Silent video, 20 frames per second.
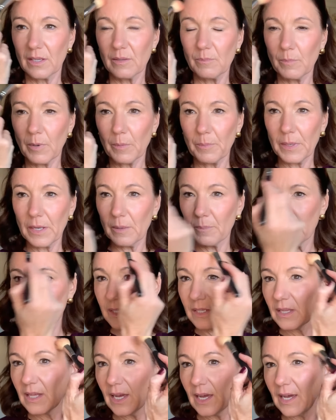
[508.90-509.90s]
Pop it up
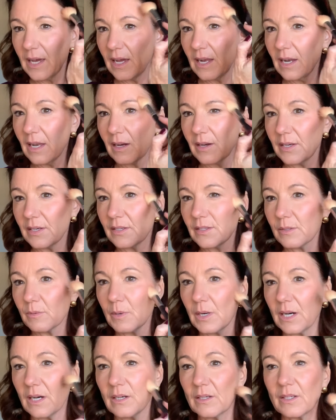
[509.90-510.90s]
into the hairline as
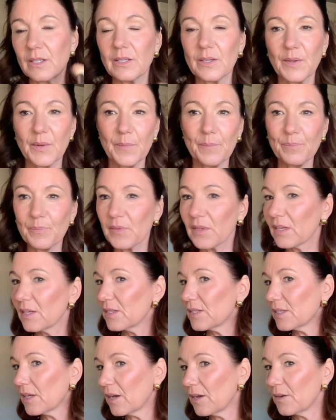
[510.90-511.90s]
well.
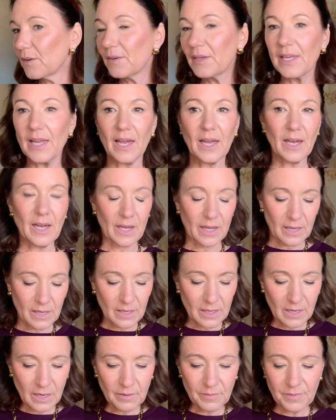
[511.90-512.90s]
So yeah,
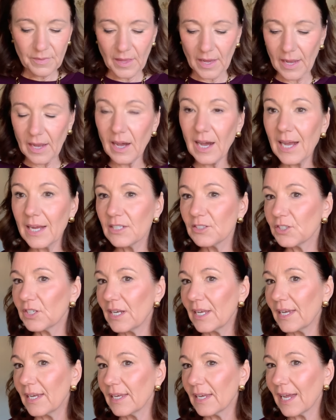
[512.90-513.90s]
love that.
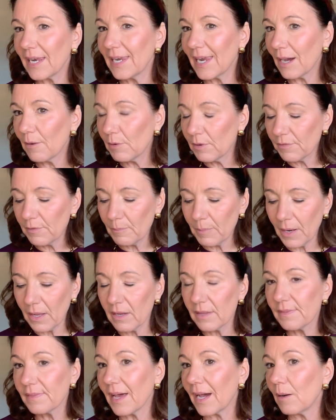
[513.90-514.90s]
Actually, now I've
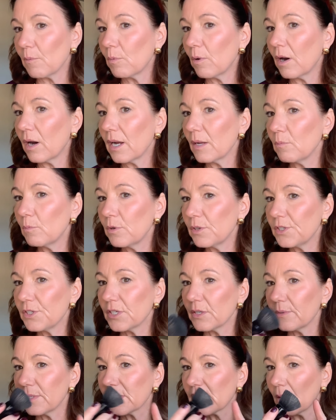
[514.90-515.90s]
applied that, what I would
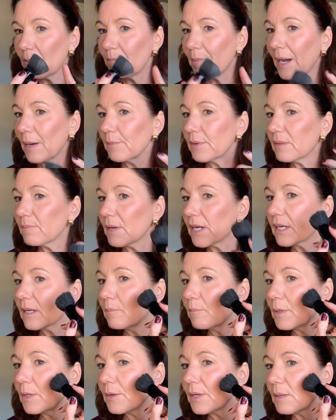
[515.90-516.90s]
do is go back with my
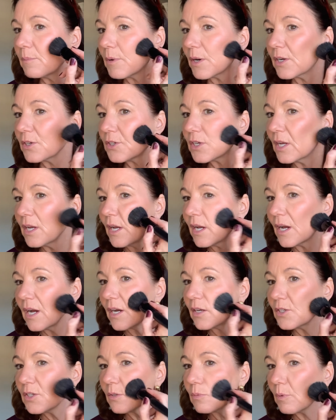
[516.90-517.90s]
kabuki brush.
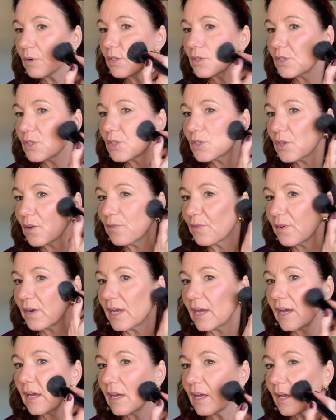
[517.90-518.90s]
I just want to soften
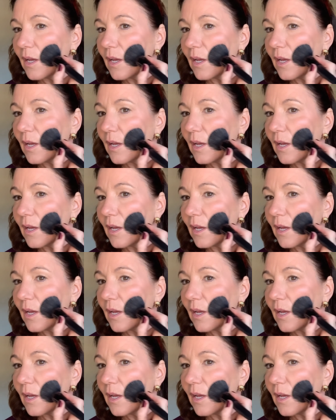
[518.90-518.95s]
it.